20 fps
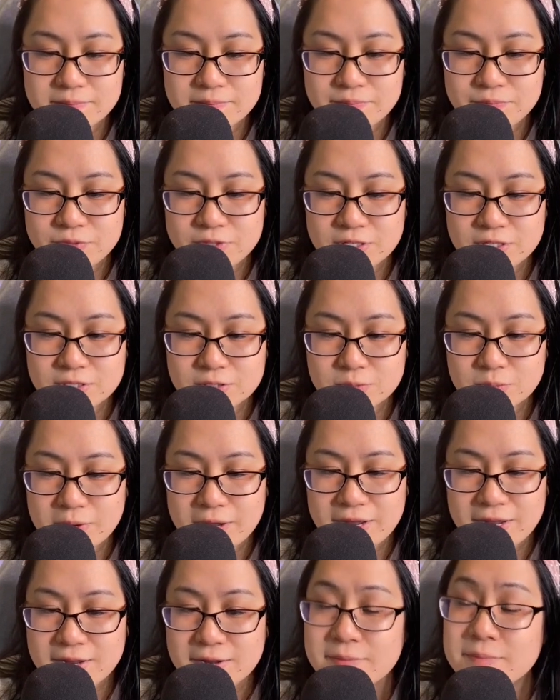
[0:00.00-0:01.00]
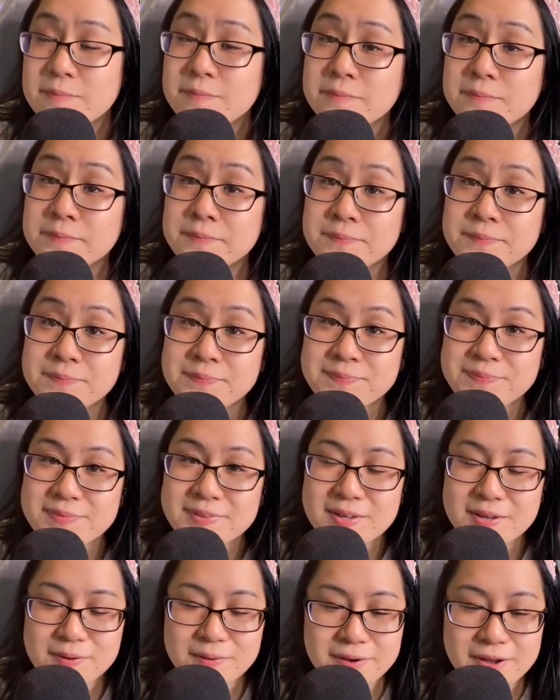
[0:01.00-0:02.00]
this way.
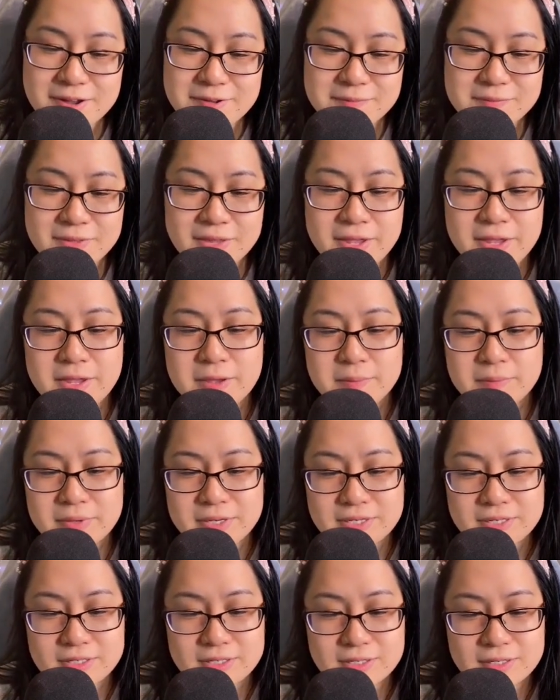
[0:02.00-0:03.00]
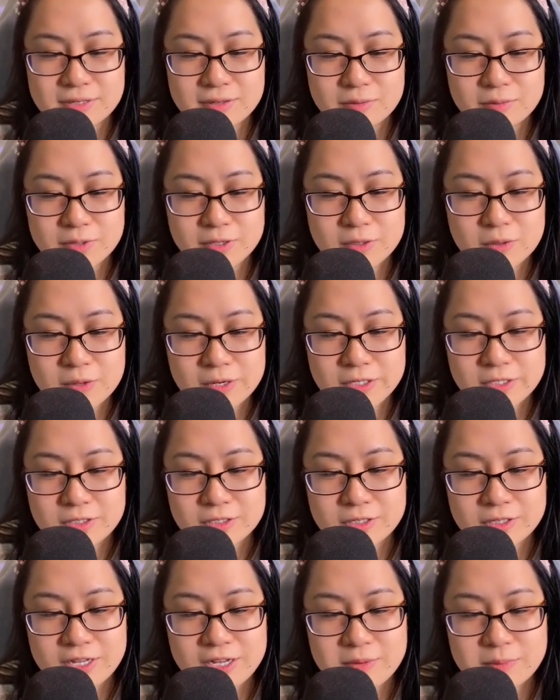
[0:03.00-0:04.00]
Okay, but we're going
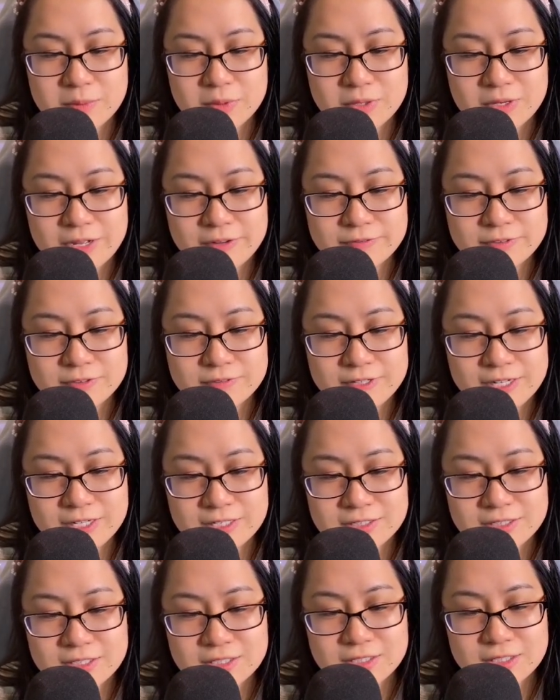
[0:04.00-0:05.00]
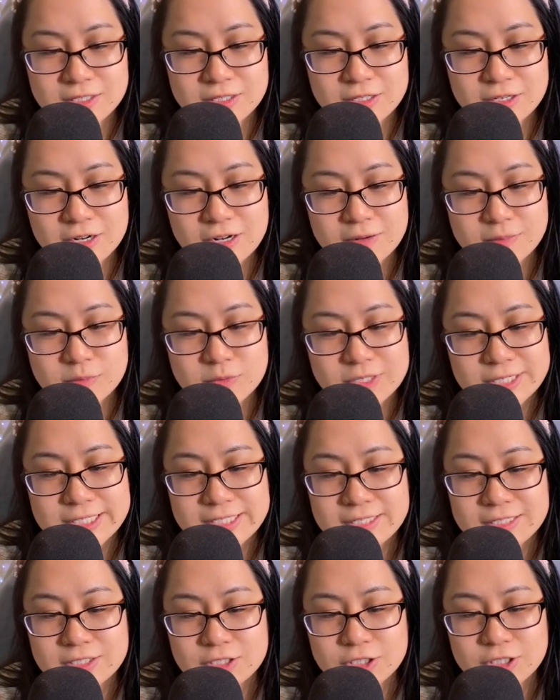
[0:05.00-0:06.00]
to label f of x as the top one
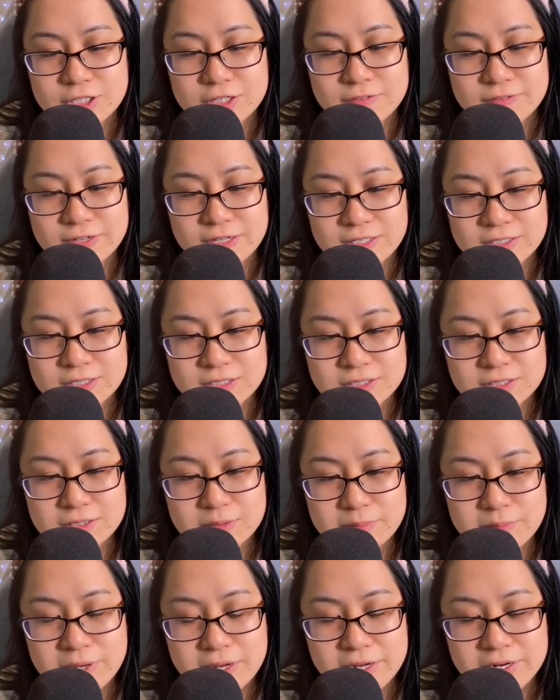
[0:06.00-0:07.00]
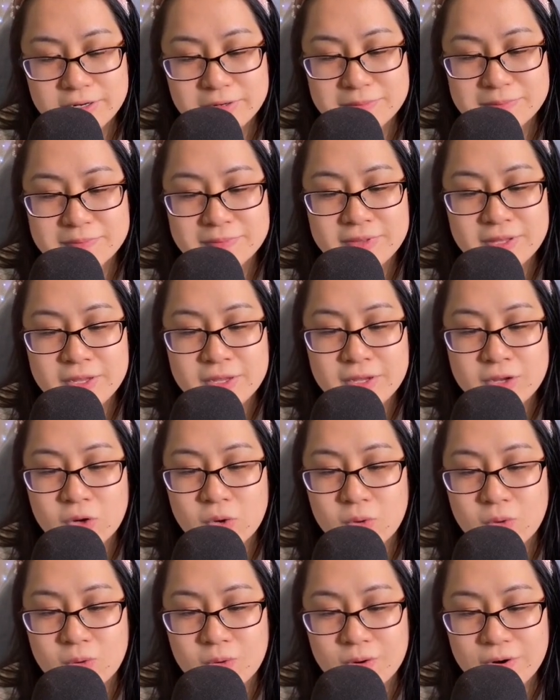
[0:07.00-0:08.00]
and g of x as the bottom,
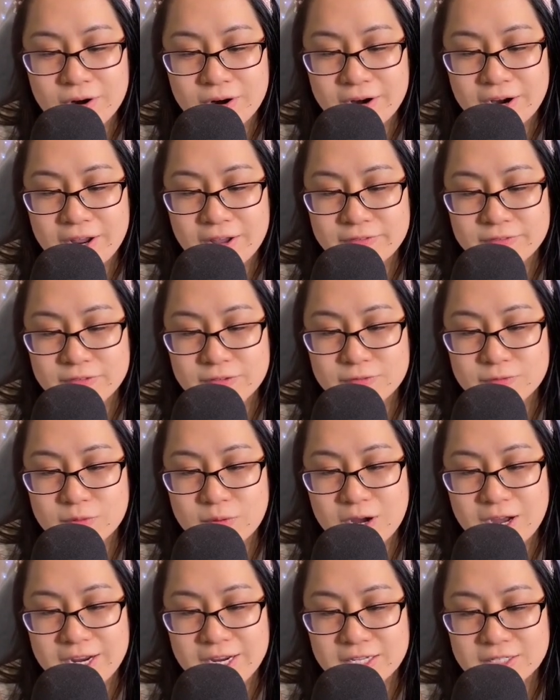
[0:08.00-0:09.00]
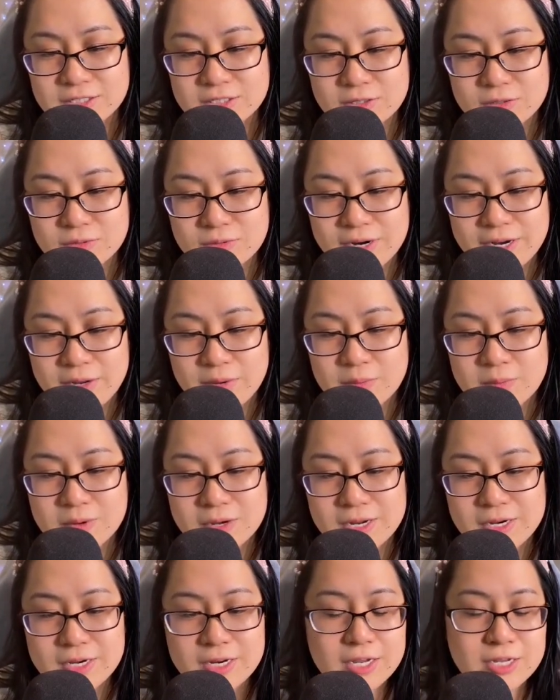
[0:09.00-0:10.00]
or f of y as the right
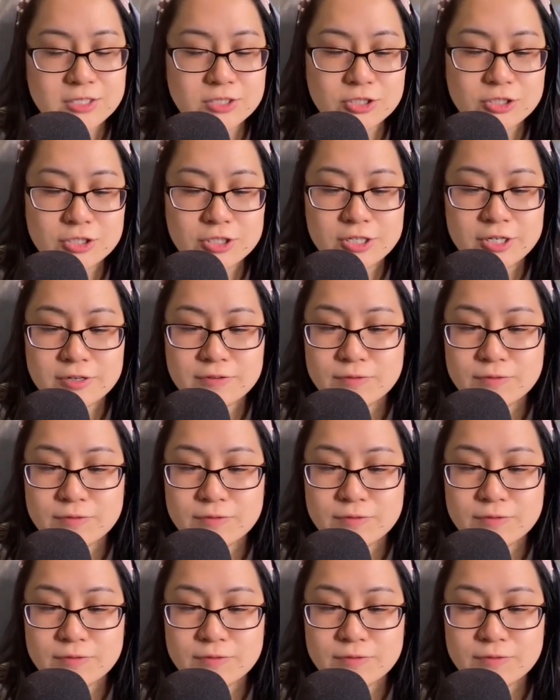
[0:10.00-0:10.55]
one and g of